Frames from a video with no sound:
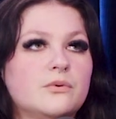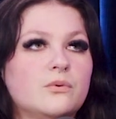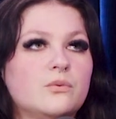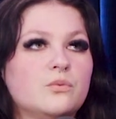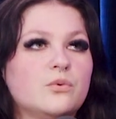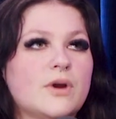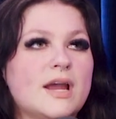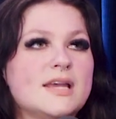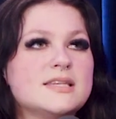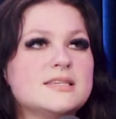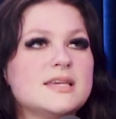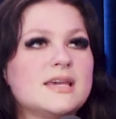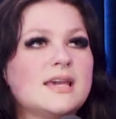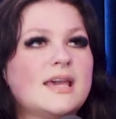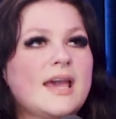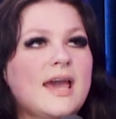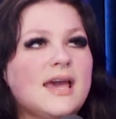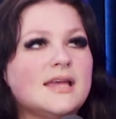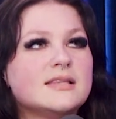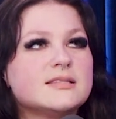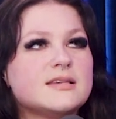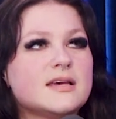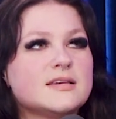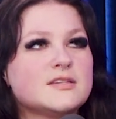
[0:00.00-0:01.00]
Raising
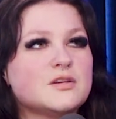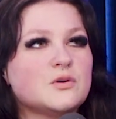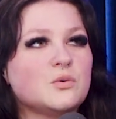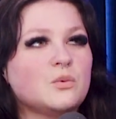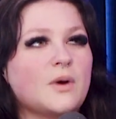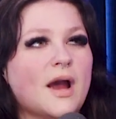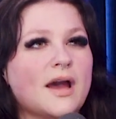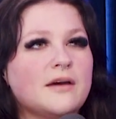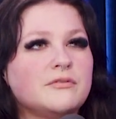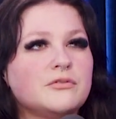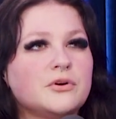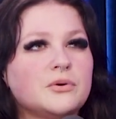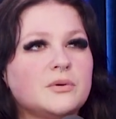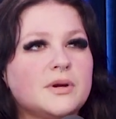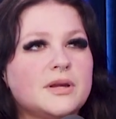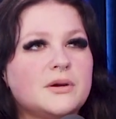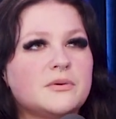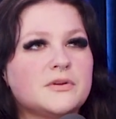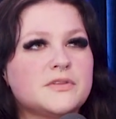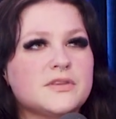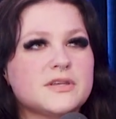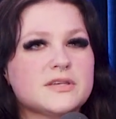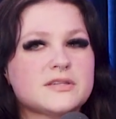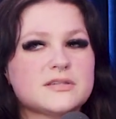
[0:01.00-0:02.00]
Cane's has a rivalry
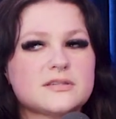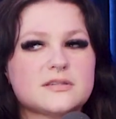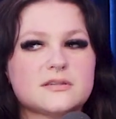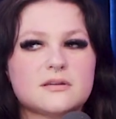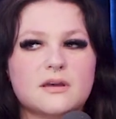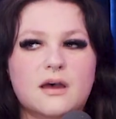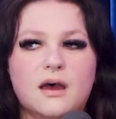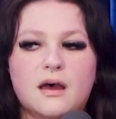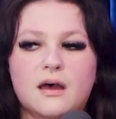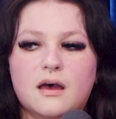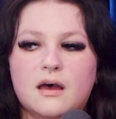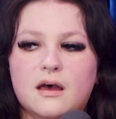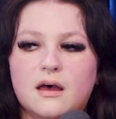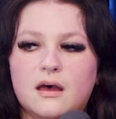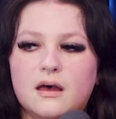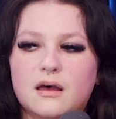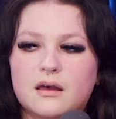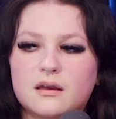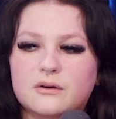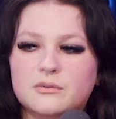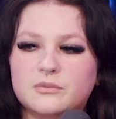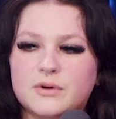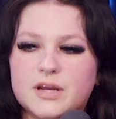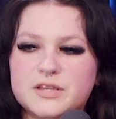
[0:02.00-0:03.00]
with this
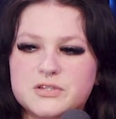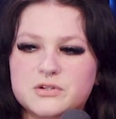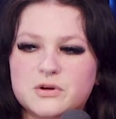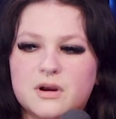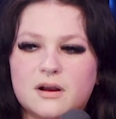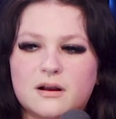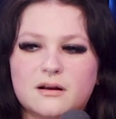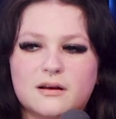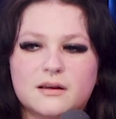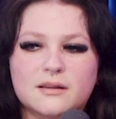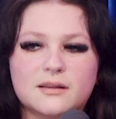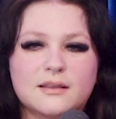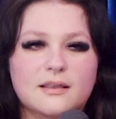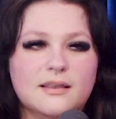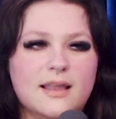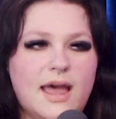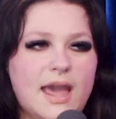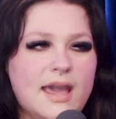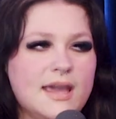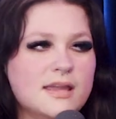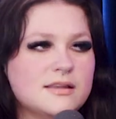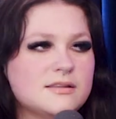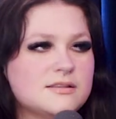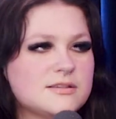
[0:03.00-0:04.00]
restaurant called
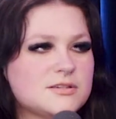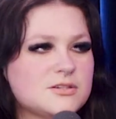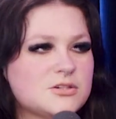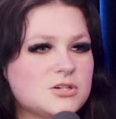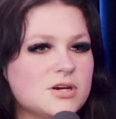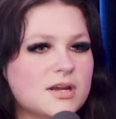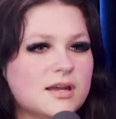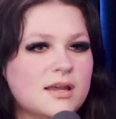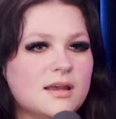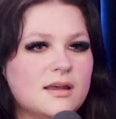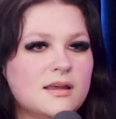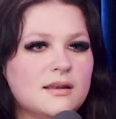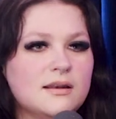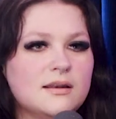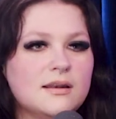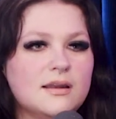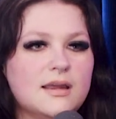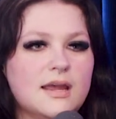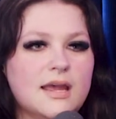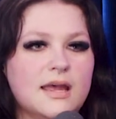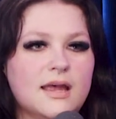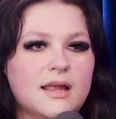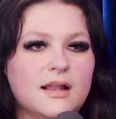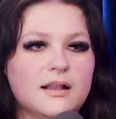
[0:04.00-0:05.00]
Lane's Chicken,
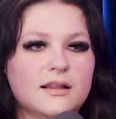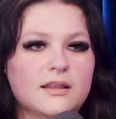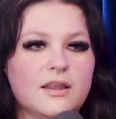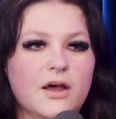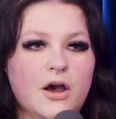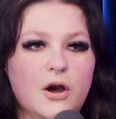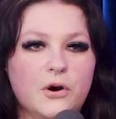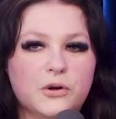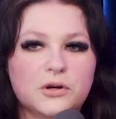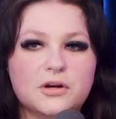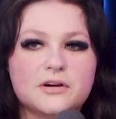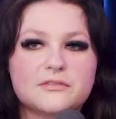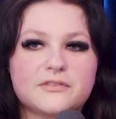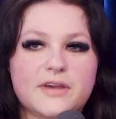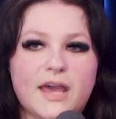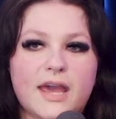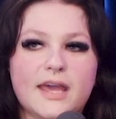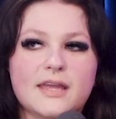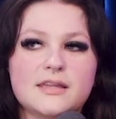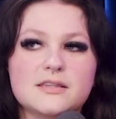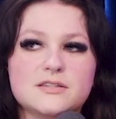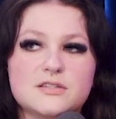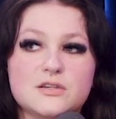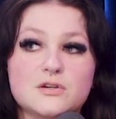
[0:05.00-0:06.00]
and the owner of
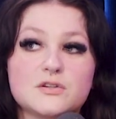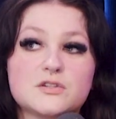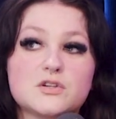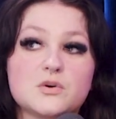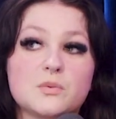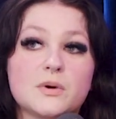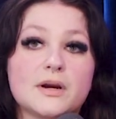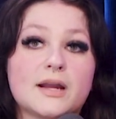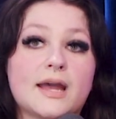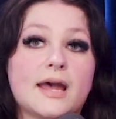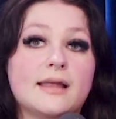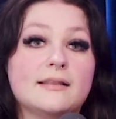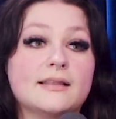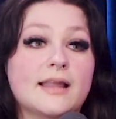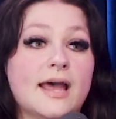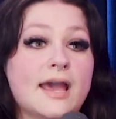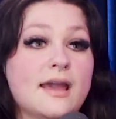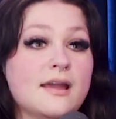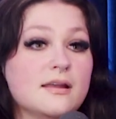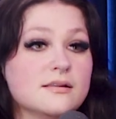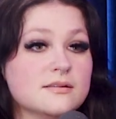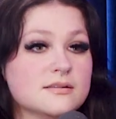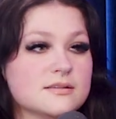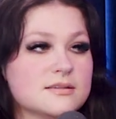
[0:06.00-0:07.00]
Cane's used to work at
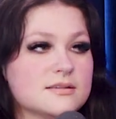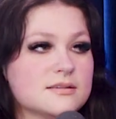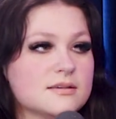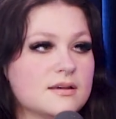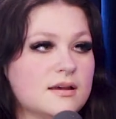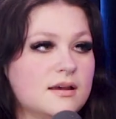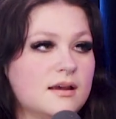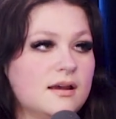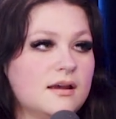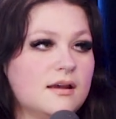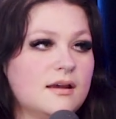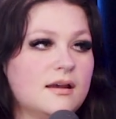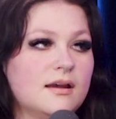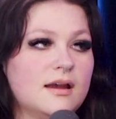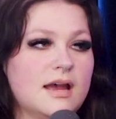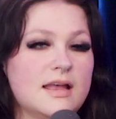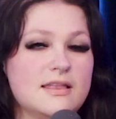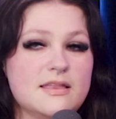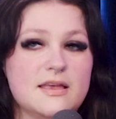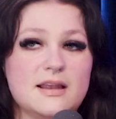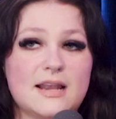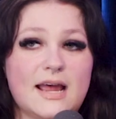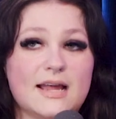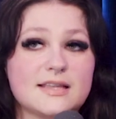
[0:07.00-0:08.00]
Lane's,
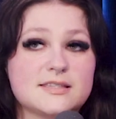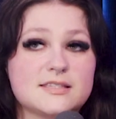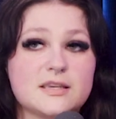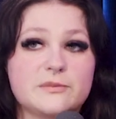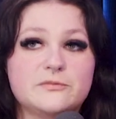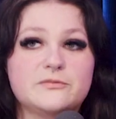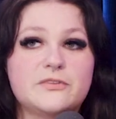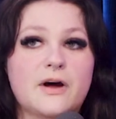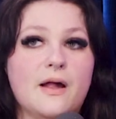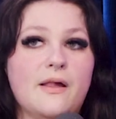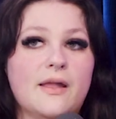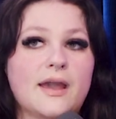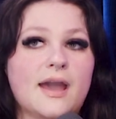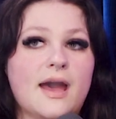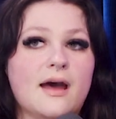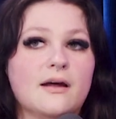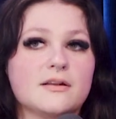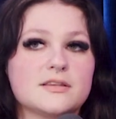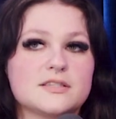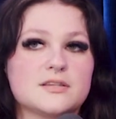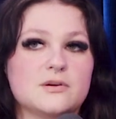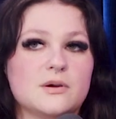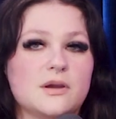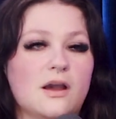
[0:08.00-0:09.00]
and then had some falling
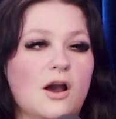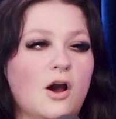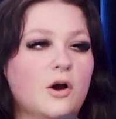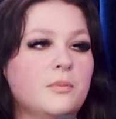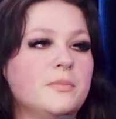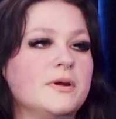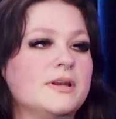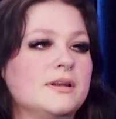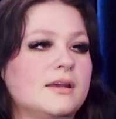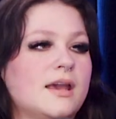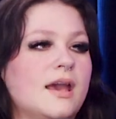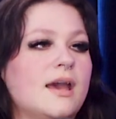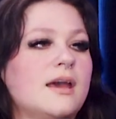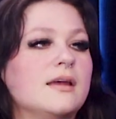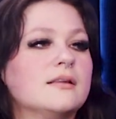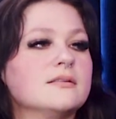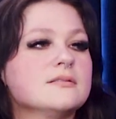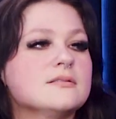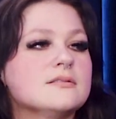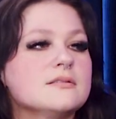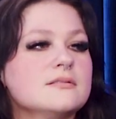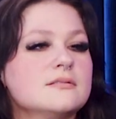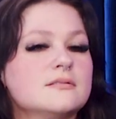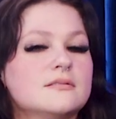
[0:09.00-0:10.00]
out, so he opened Cane's.